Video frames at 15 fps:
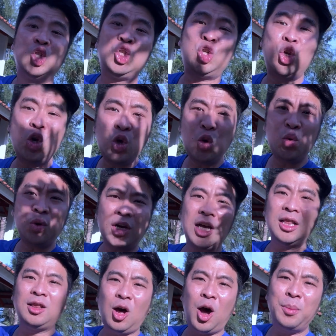2
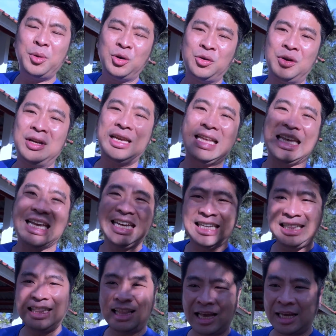kilometers
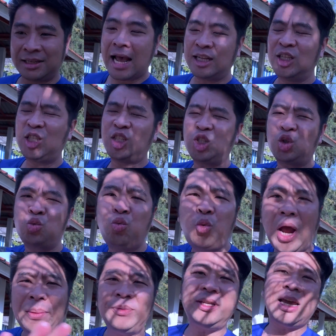inland and
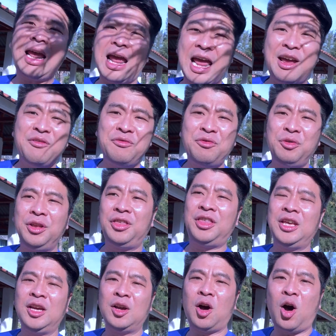swept
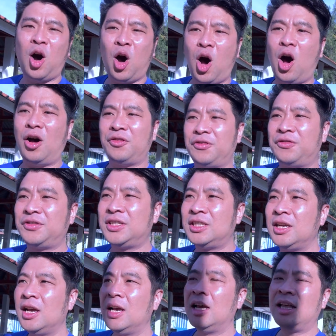everything off
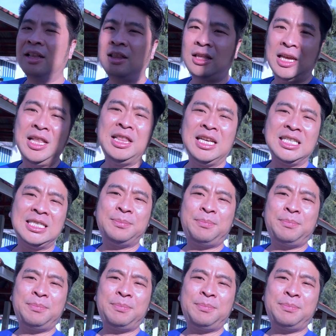in its